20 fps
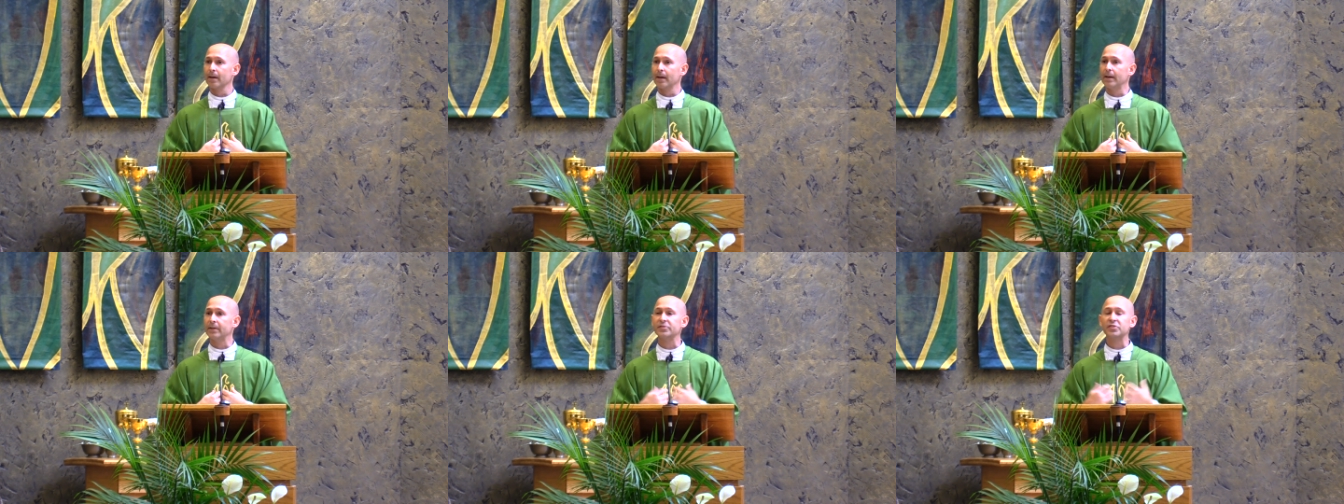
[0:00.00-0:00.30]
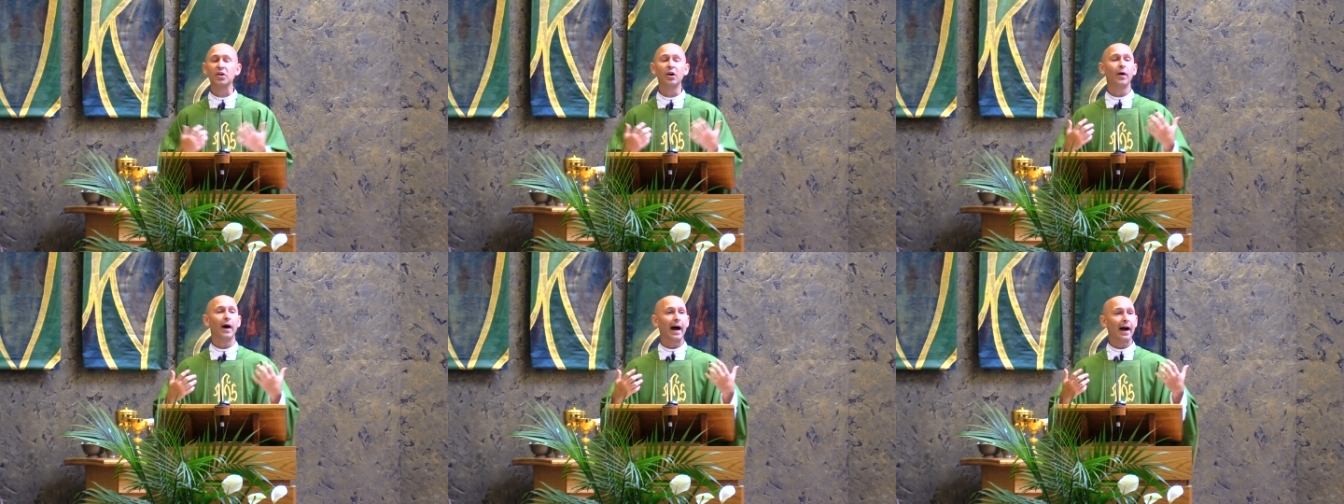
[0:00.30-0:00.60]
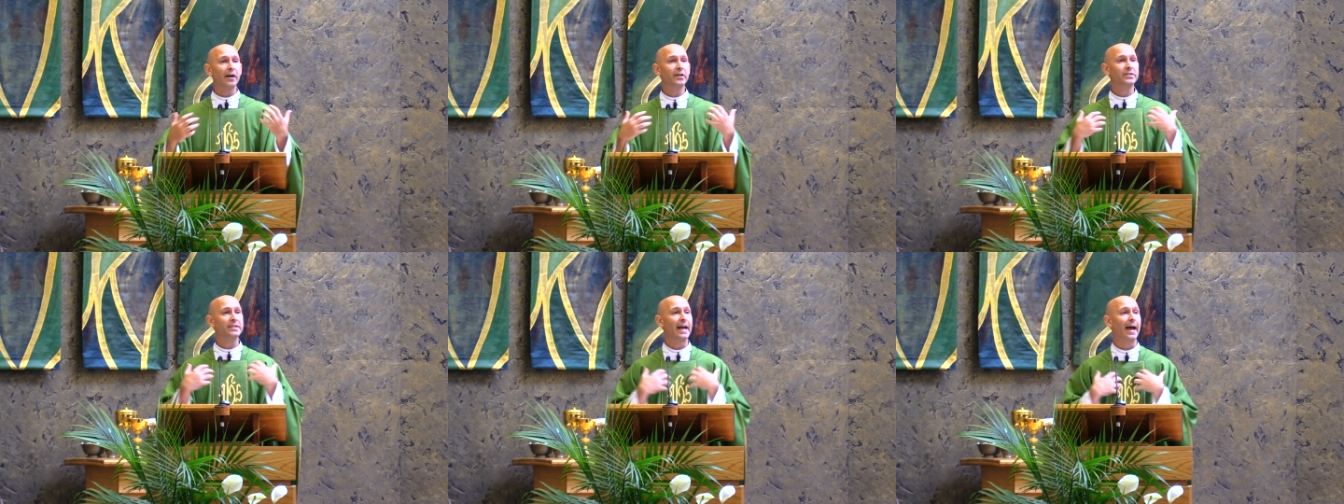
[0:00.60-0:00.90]
And so
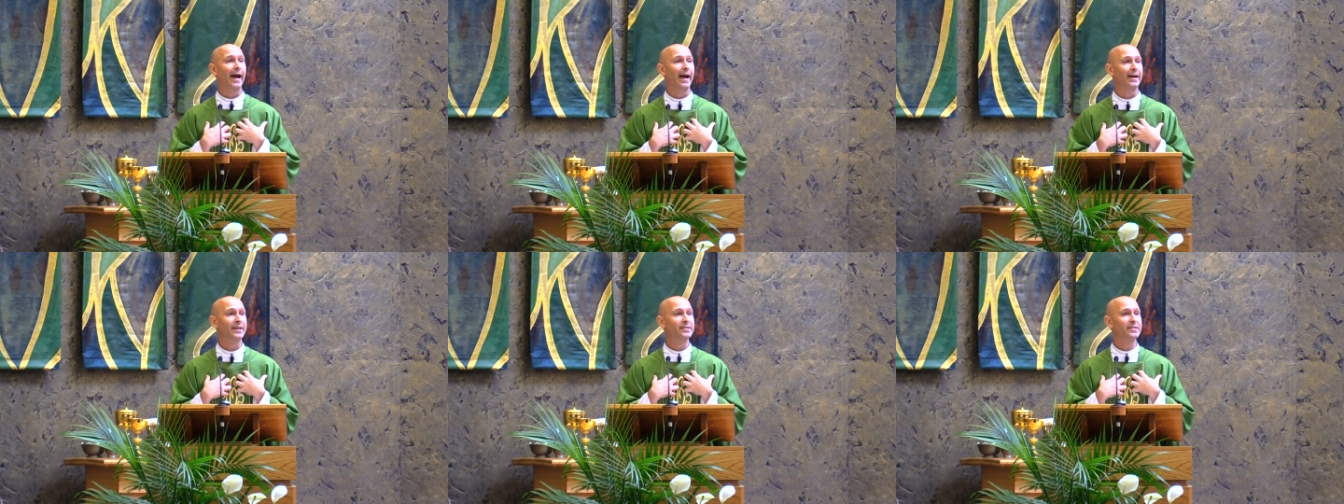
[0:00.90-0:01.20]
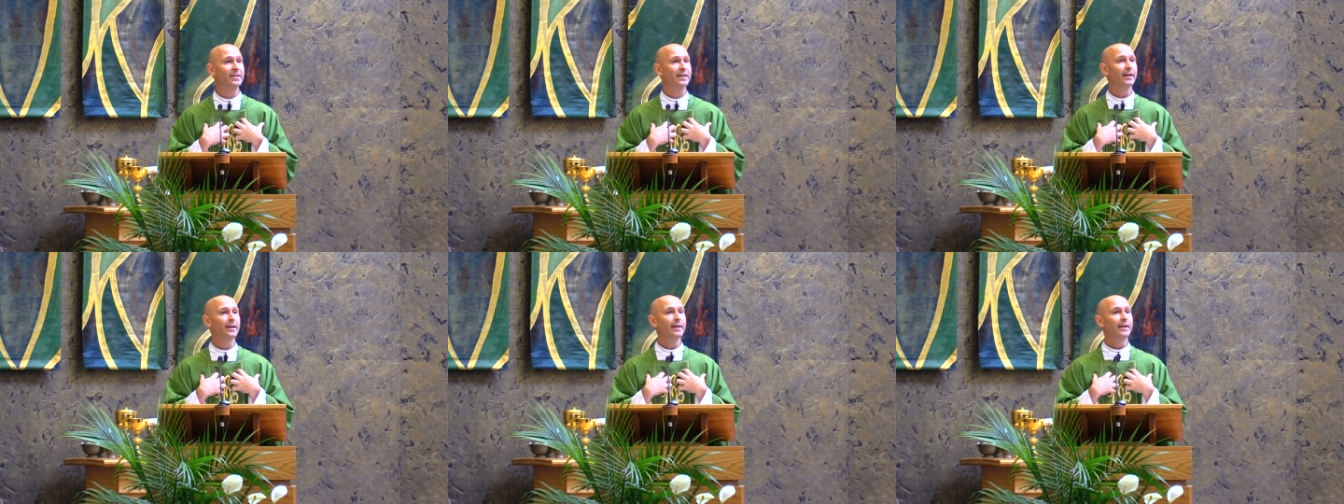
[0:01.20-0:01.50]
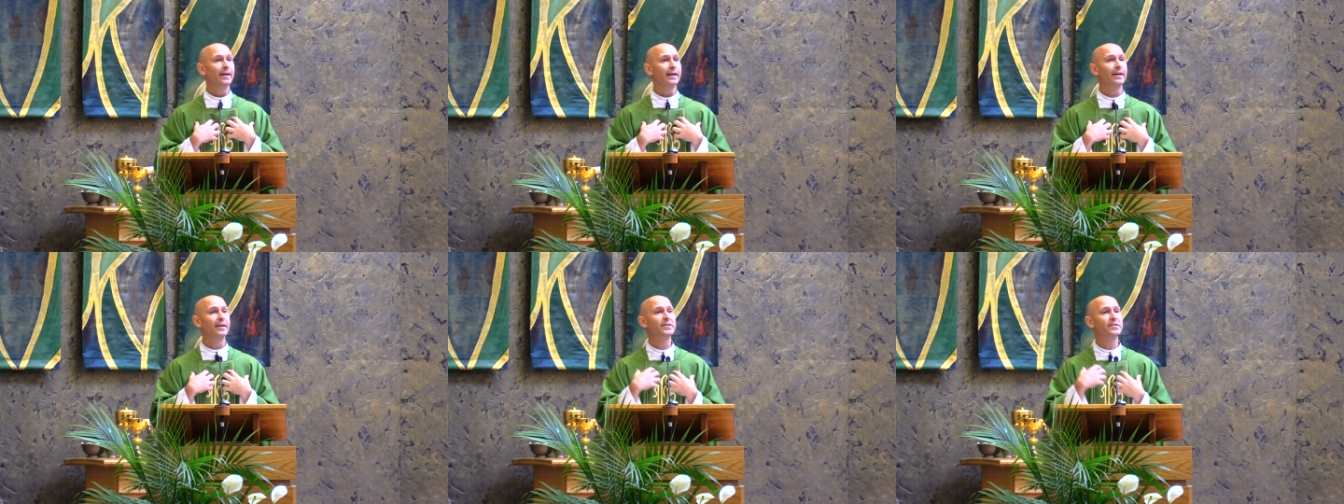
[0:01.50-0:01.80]
our task
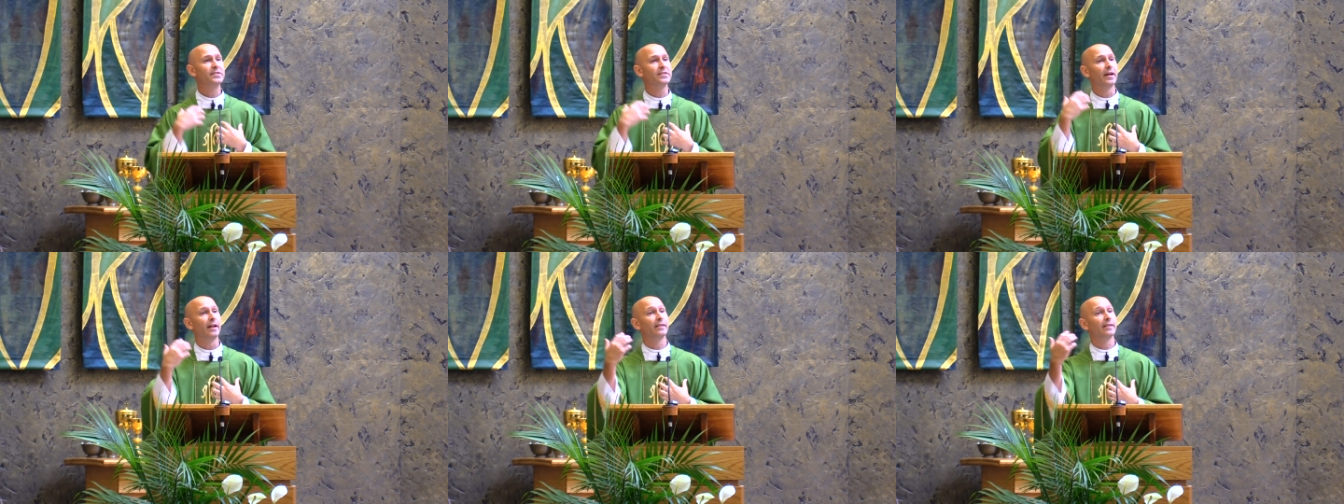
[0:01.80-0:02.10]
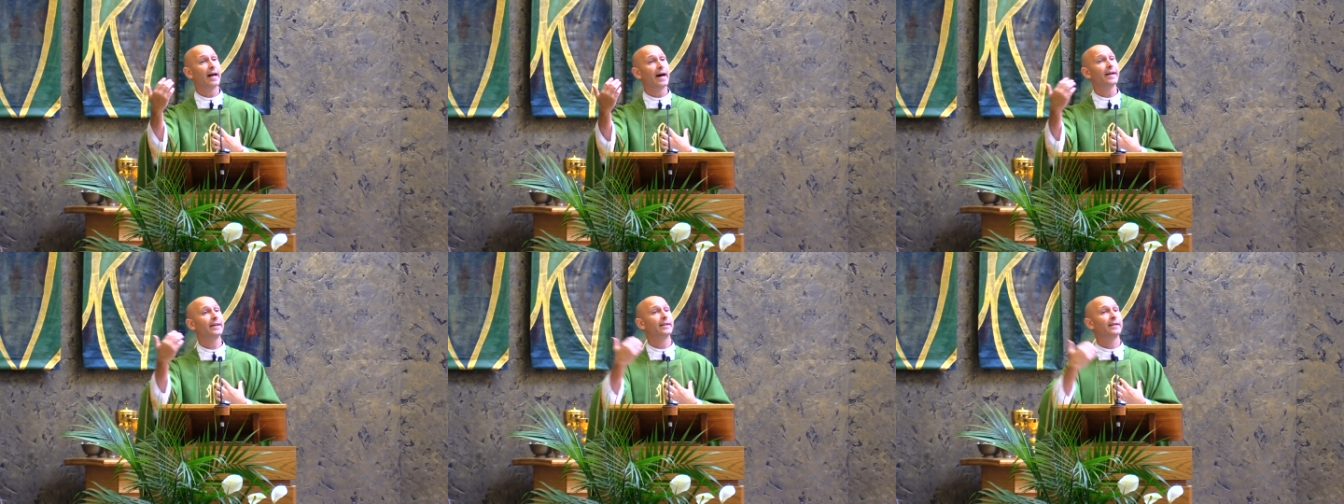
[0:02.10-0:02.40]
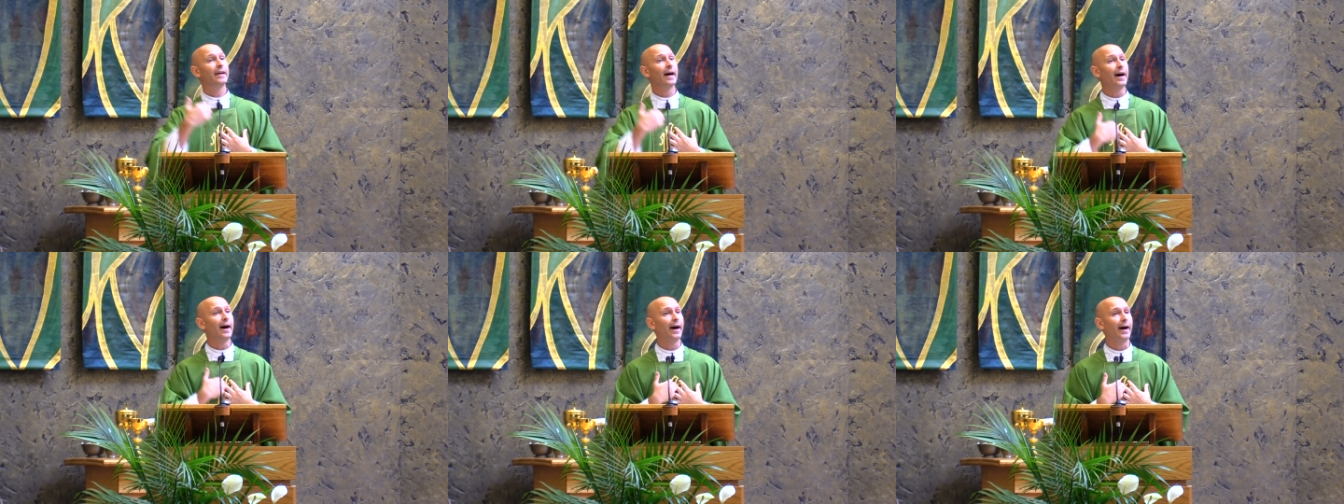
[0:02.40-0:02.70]
is to
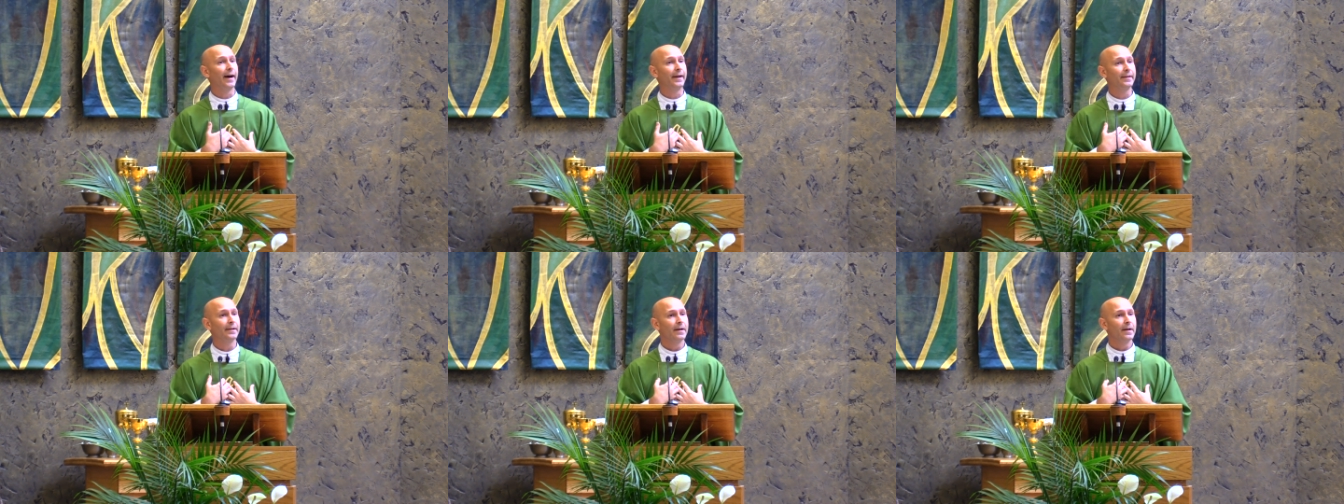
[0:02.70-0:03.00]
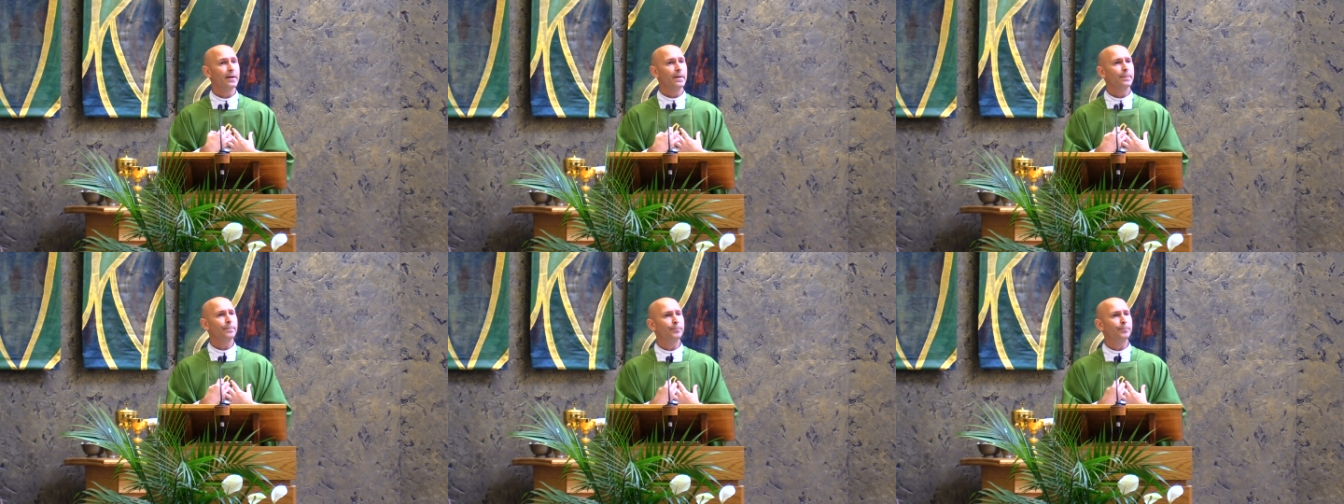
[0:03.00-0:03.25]
let God